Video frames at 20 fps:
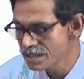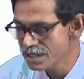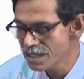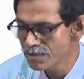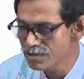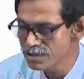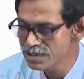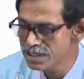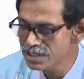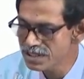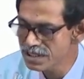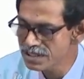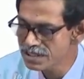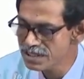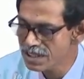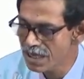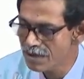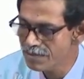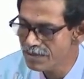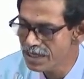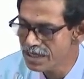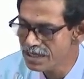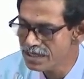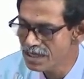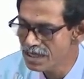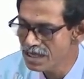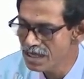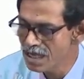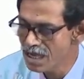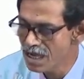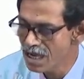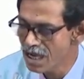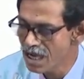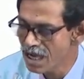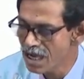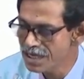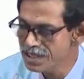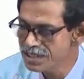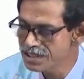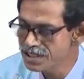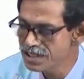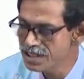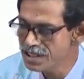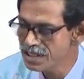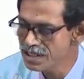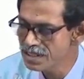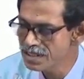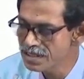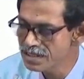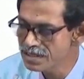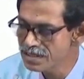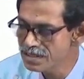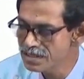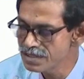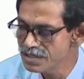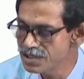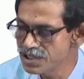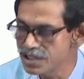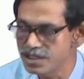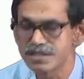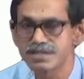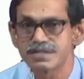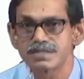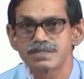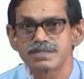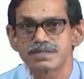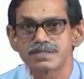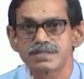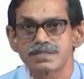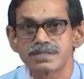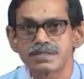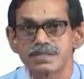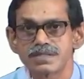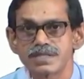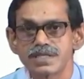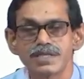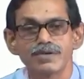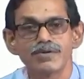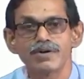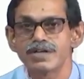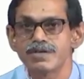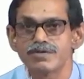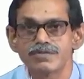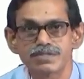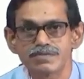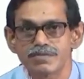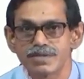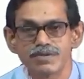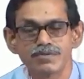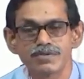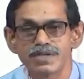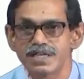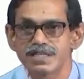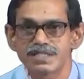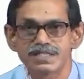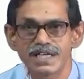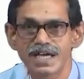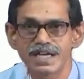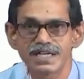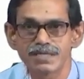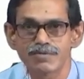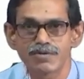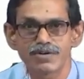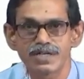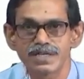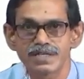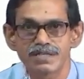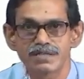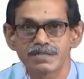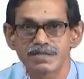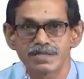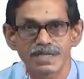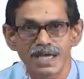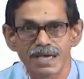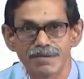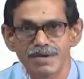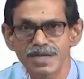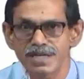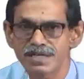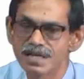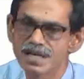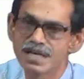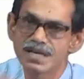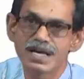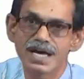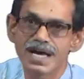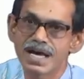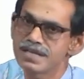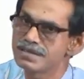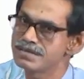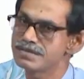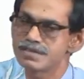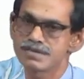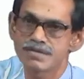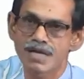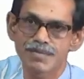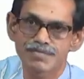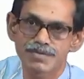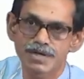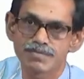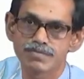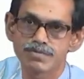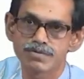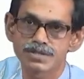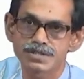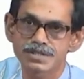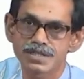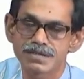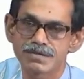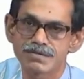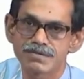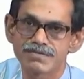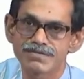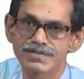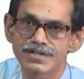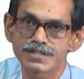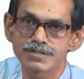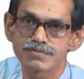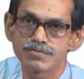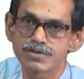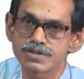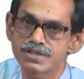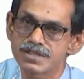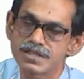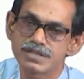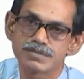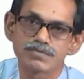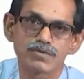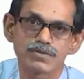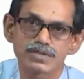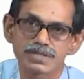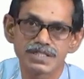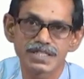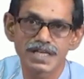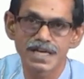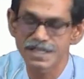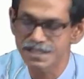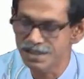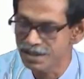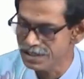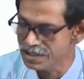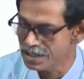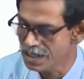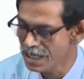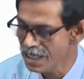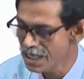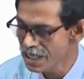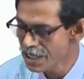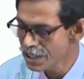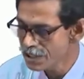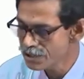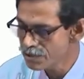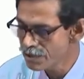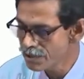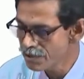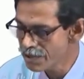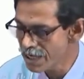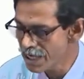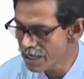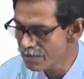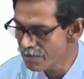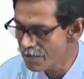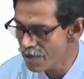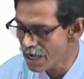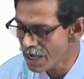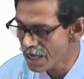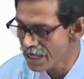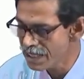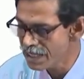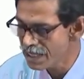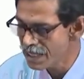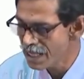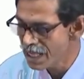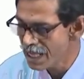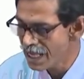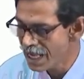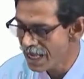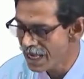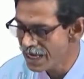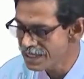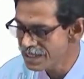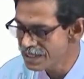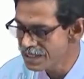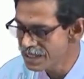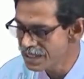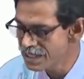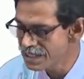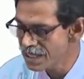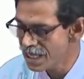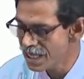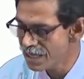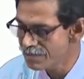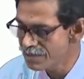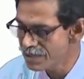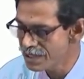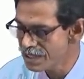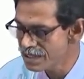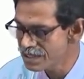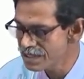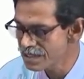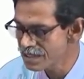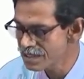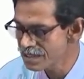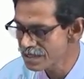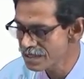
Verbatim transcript: suppose this is rabbit IgG, you raise the antibody in rabbit, and after booster, first booster is mostly IgG. So, you can buy anti-rabbit